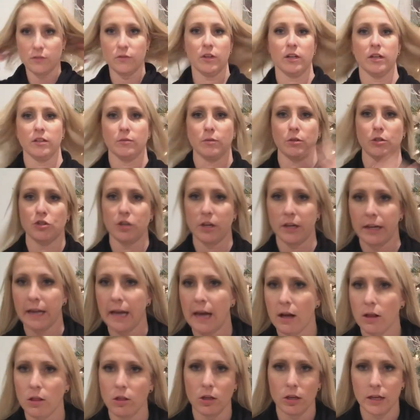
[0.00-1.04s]
If you guys want to check it
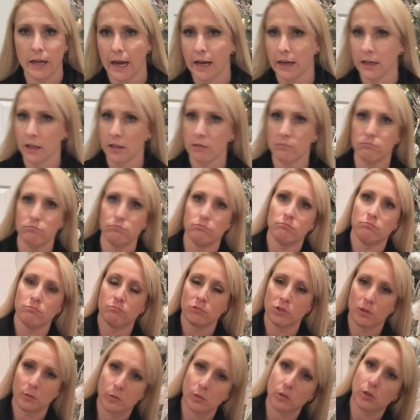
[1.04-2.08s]
out, look at it,
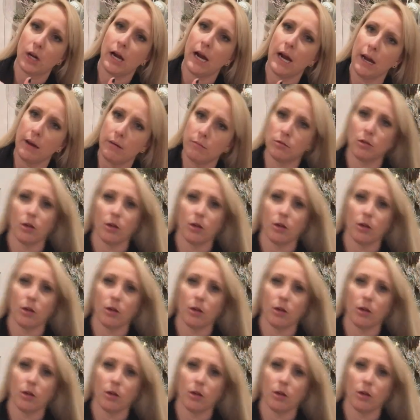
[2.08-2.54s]
subscribe,